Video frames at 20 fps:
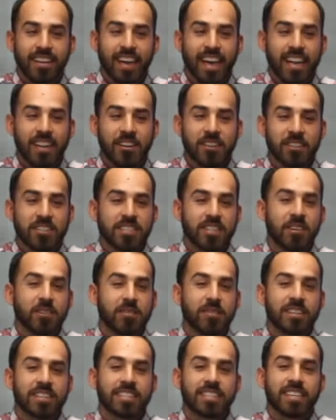And, you know, some
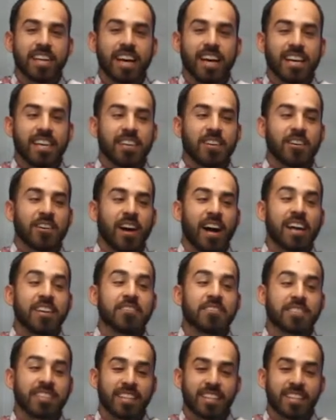of us, I, you know, I used